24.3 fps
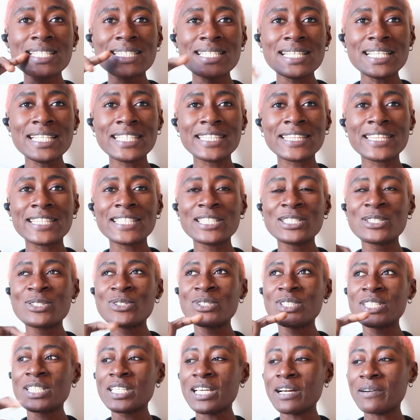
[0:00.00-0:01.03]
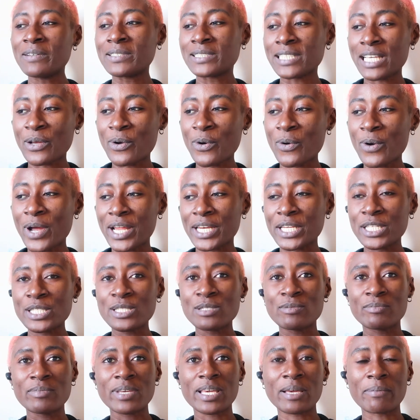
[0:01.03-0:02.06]
silly things. So the guy was like, oh, I need
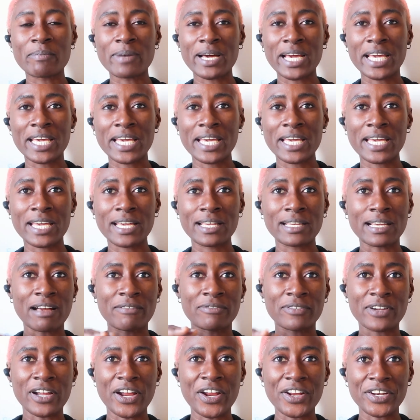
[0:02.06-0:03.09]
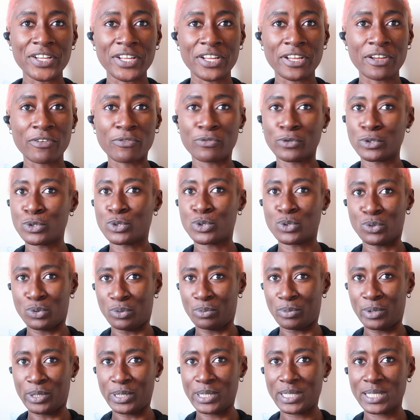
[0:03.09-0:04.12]
to make my hair, I've carried the hair for 2
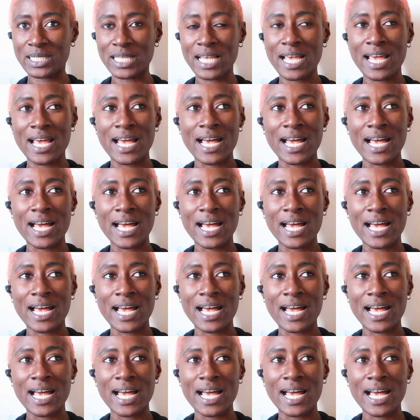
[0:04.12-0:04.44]
months.